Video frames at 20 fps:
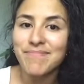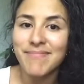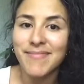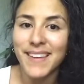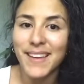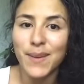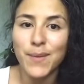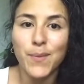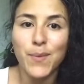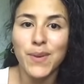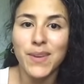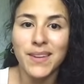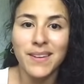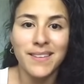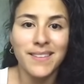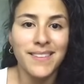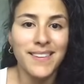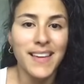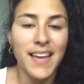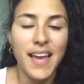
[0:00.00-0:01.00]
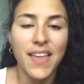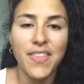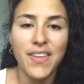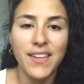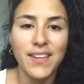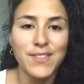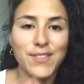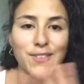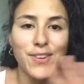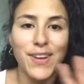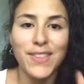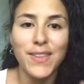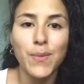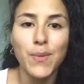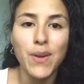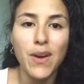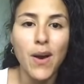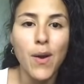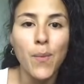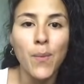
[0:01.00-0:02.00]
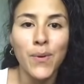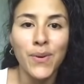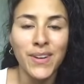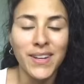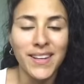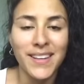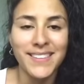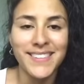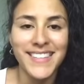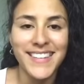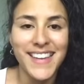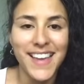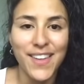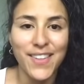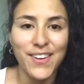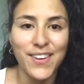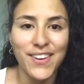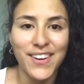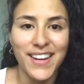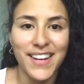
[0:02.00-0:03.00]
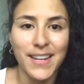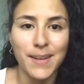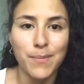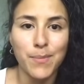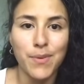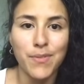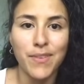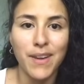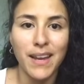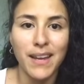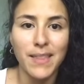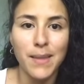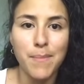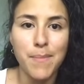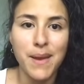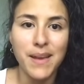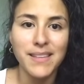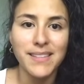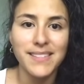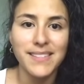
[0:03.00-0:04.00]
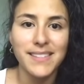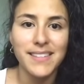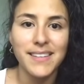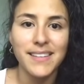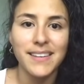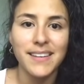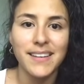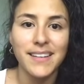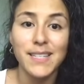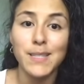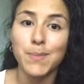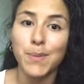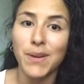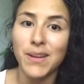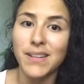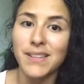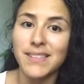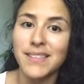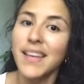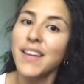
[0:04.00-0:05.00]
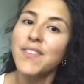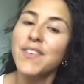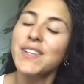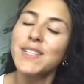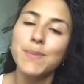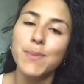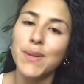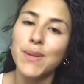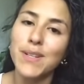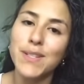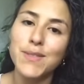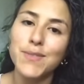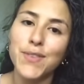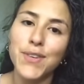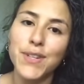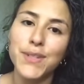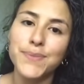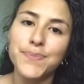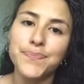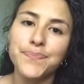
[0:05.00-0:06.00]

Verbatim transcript: Like we can, I think it's great that we all work together and provide the best experience, life experience for you.